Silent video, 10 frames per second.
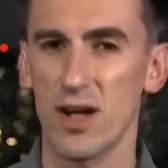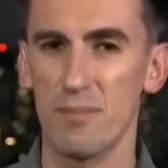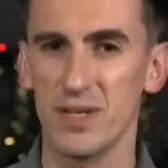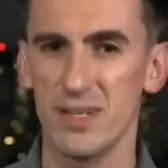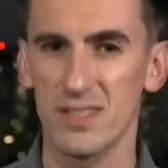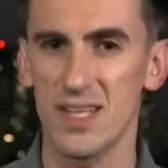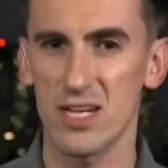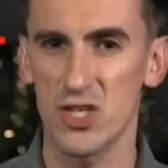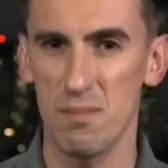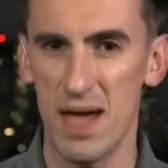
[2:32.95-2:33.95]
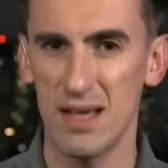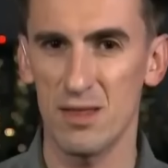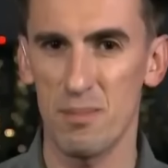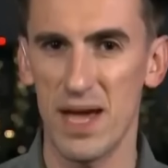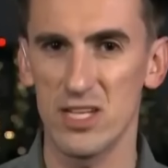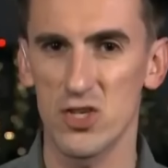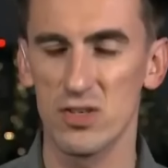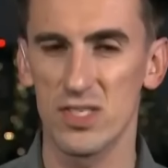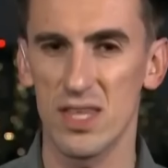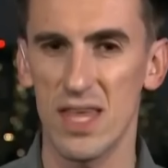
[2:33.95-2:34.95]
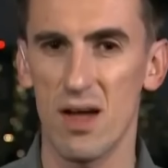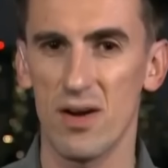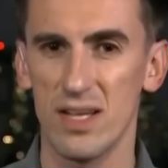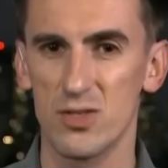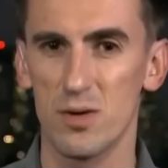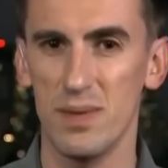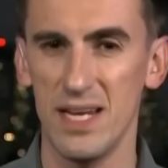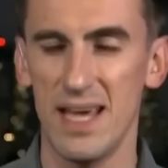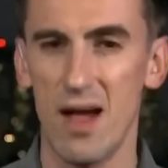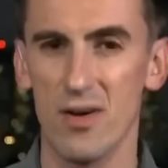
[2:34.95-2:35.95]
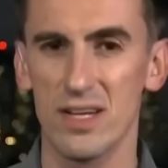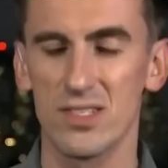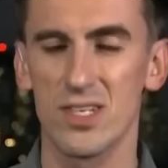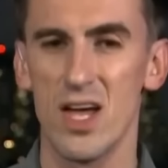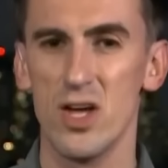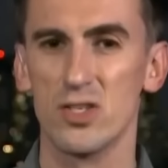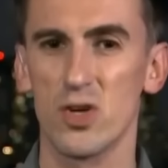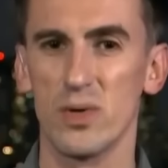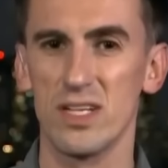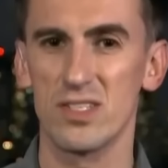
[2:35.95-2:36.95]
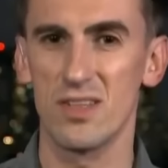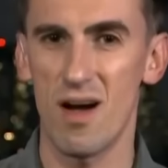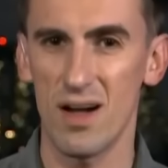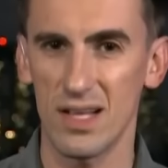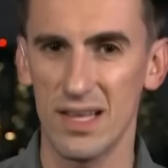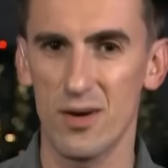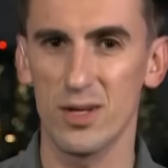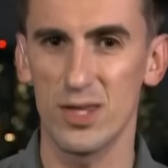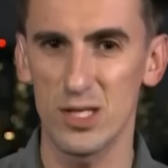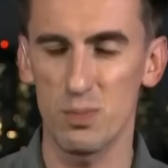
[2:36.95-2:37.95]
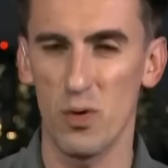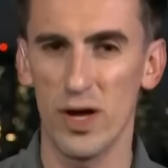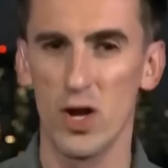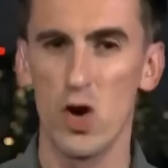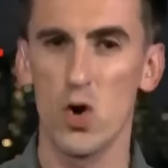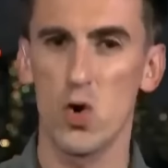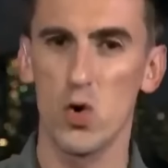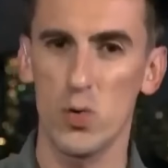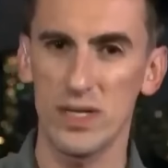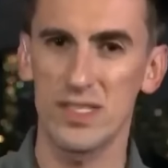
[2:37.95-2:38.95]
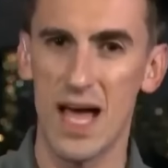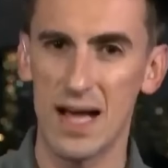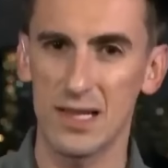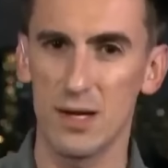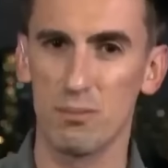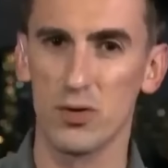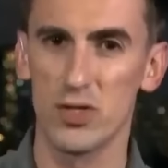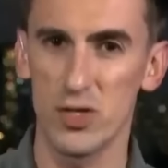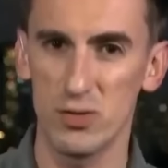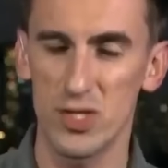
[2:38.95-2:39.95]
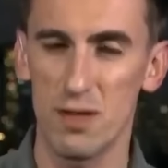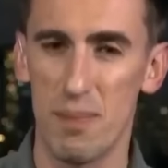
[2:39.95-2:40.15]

company doesn't actually make the pagers, that they are intermediaries. So it is not clear at point who exactly produced the